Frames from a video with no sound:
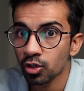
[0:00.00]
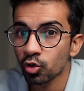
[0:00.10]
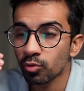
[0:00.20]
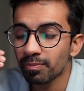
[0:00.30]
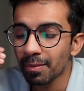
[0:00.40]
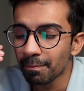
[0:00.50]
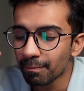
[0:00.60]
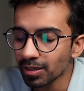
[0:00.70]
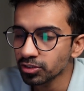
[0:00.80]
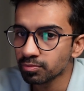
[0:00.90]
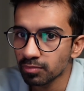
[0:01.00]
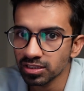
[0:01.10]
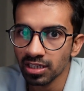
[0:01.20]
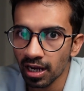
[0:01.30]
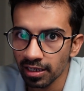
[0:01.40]
could be much
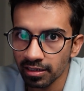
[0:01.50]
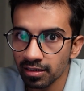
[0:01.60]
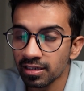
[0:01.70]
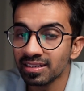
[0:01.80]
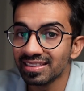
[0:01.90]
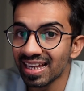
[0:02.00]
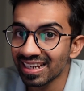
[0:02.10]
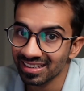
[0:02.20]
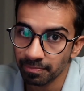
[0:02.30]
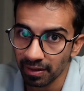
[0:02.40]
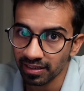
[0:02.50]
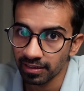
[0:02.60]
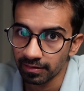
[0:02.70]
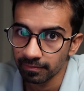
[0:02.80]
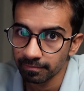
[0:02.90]
higher than expected.